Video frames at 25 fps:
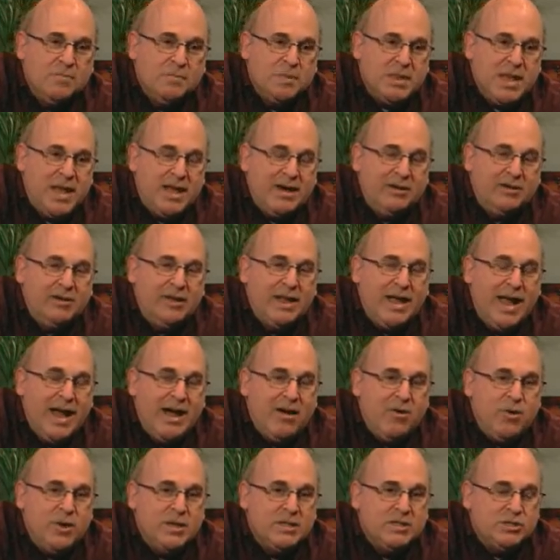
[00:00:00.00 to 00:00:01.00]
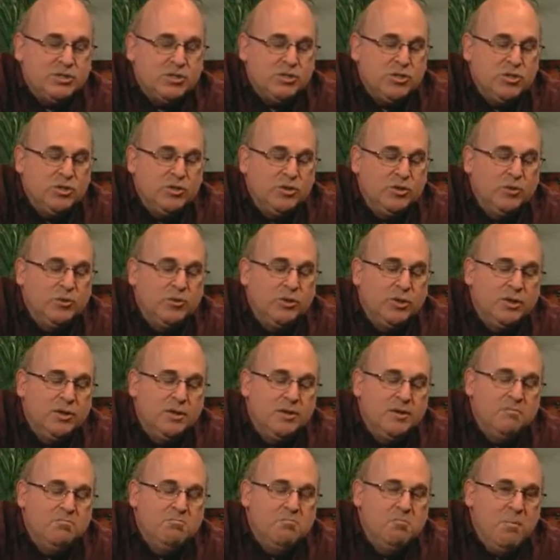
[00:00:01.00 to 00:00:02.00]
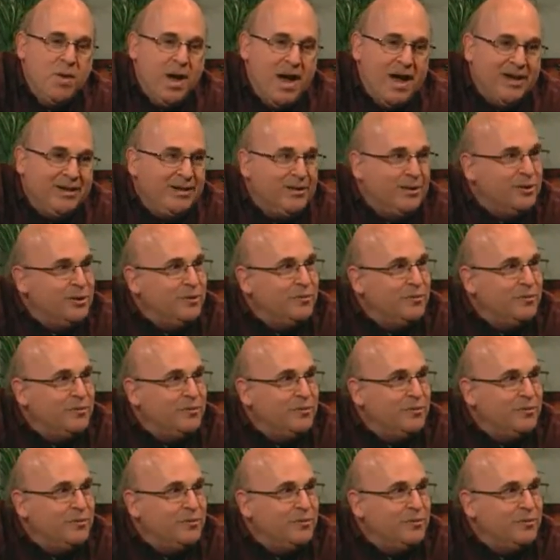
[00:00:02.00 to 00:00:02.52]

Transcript: that allow us to monitor